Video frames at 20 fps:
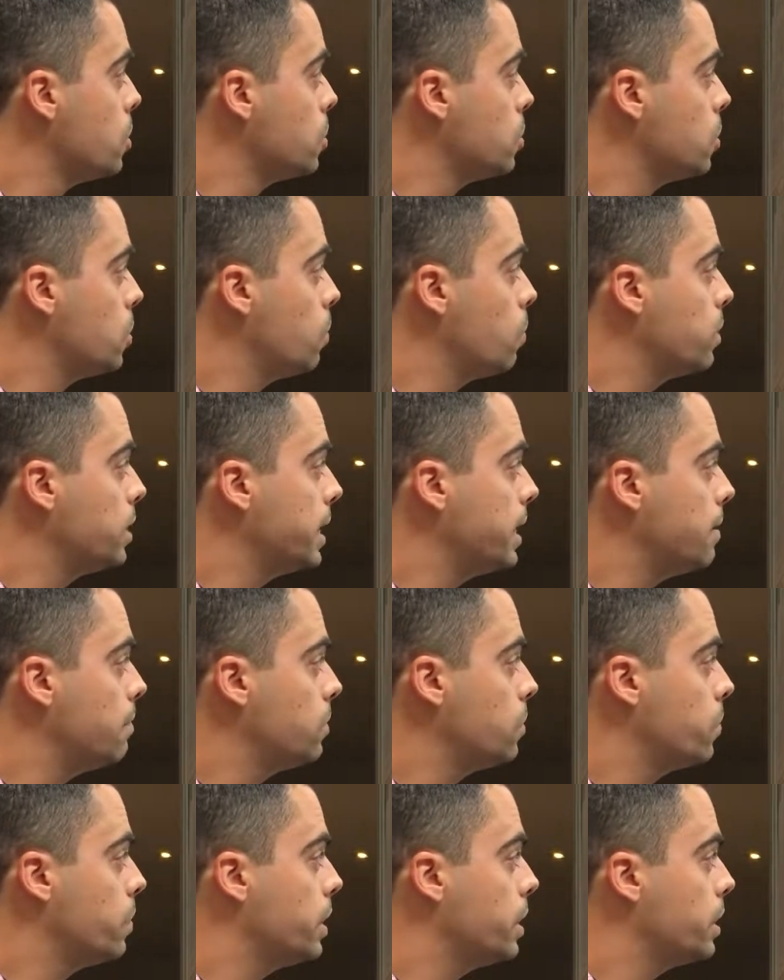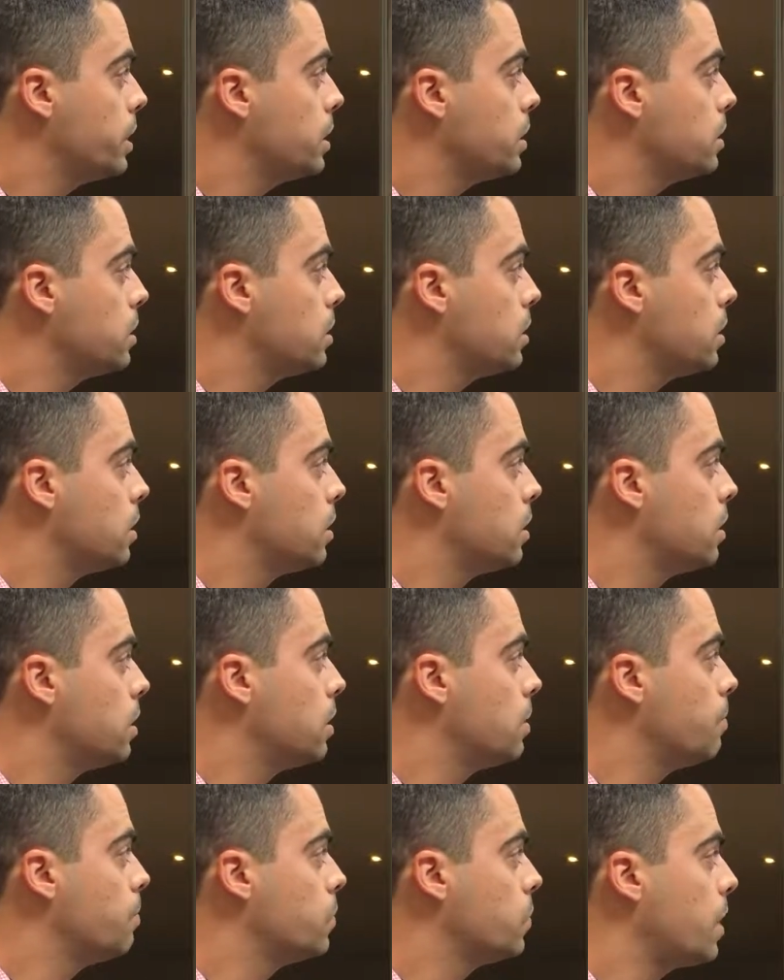So what I am doing is
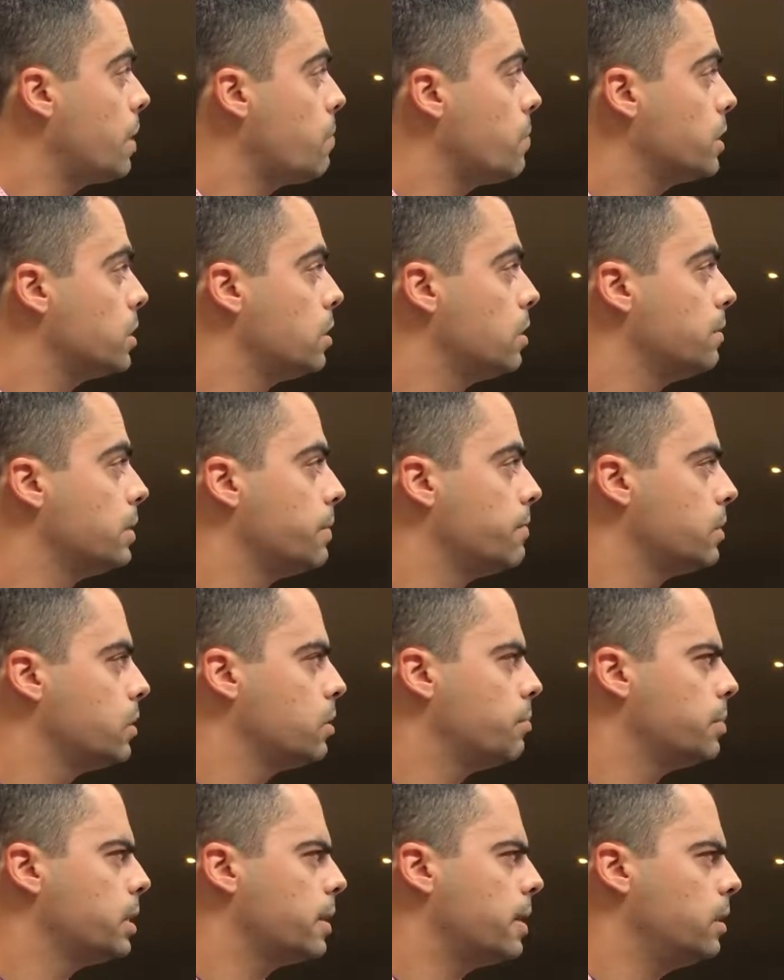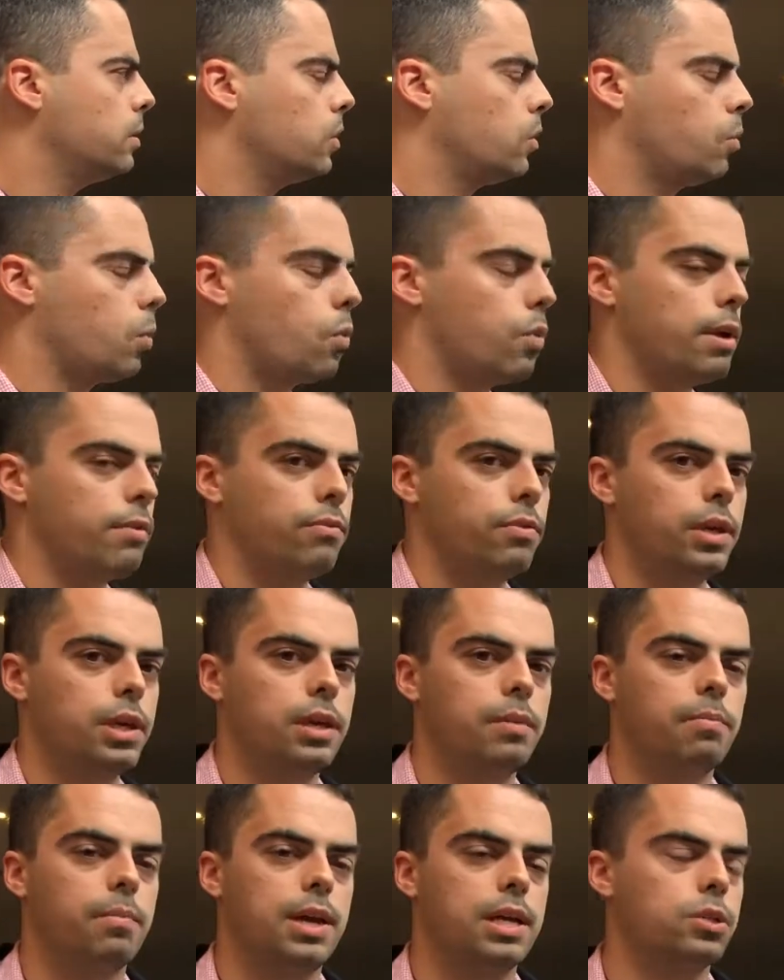time result diffusion optical
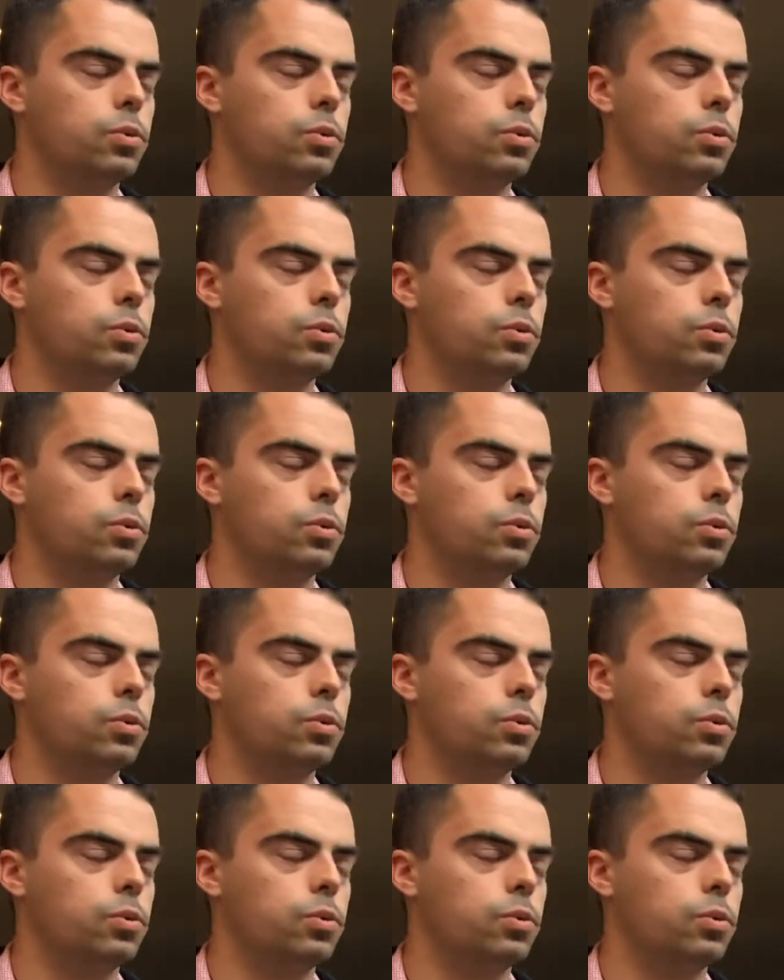tomography.